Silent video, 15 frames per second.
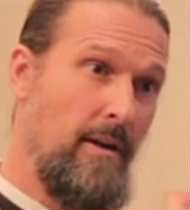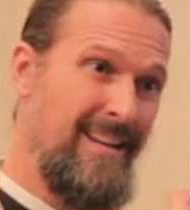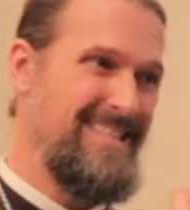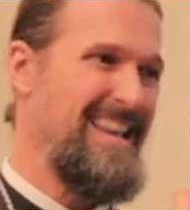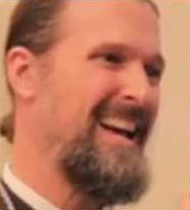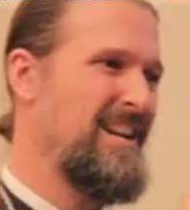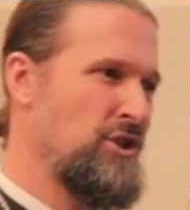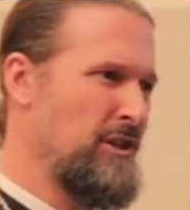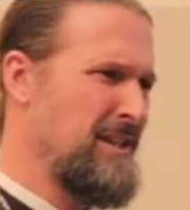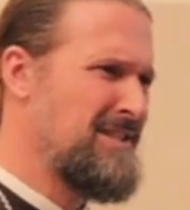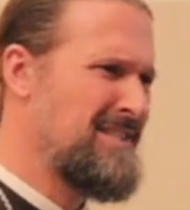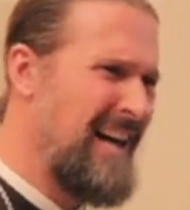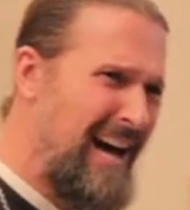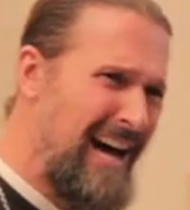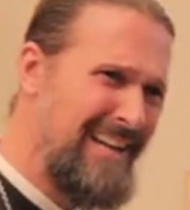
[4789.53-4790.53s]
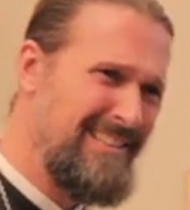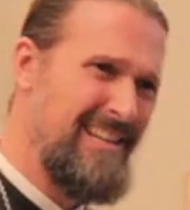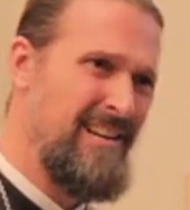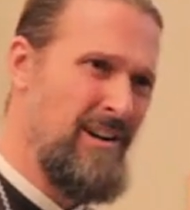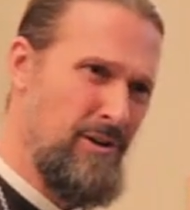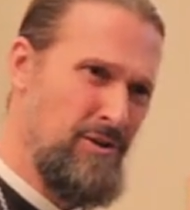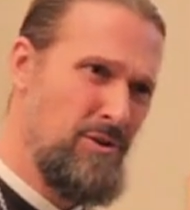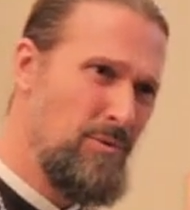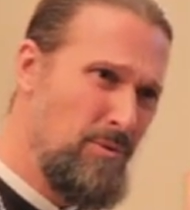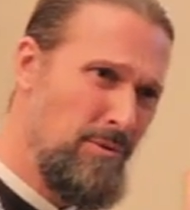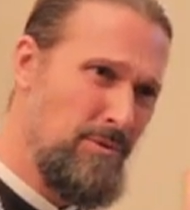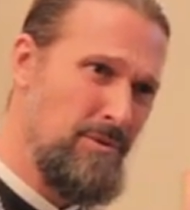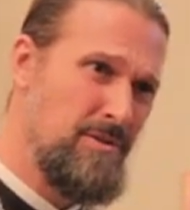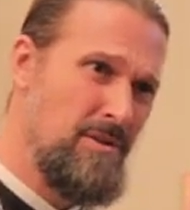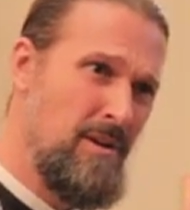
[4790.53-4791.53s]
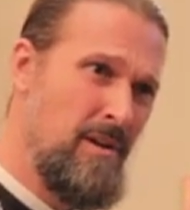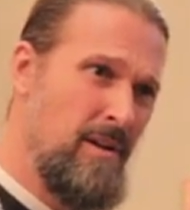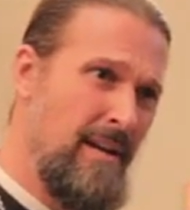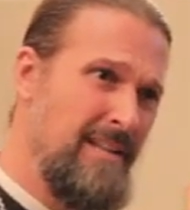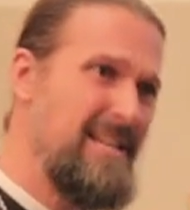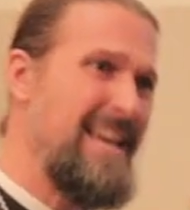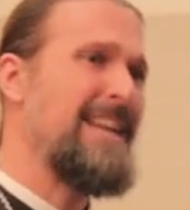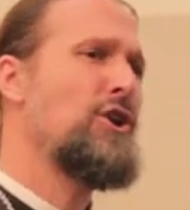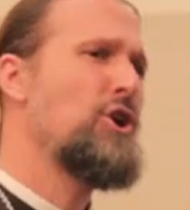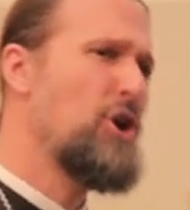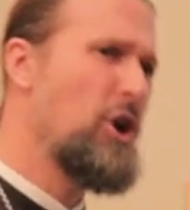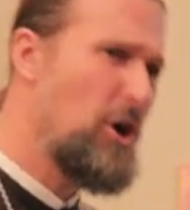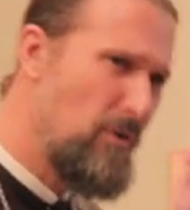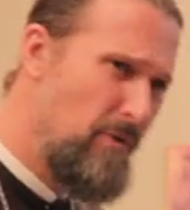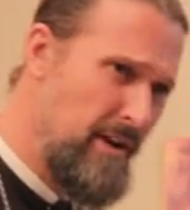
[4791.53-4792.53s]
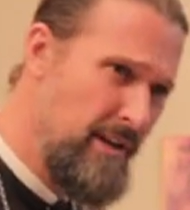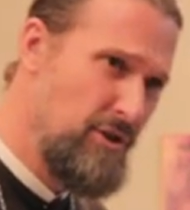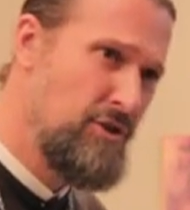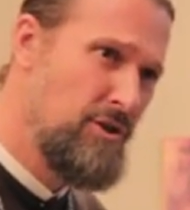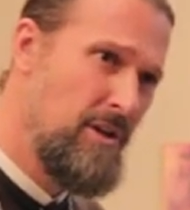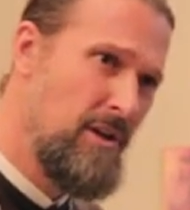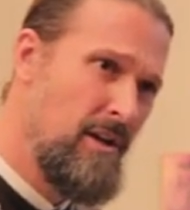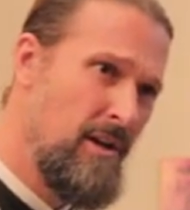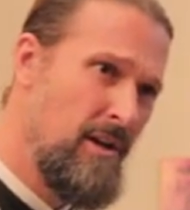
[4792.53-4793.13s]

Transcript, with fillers: It's actually taught in our schools. It's encouraged.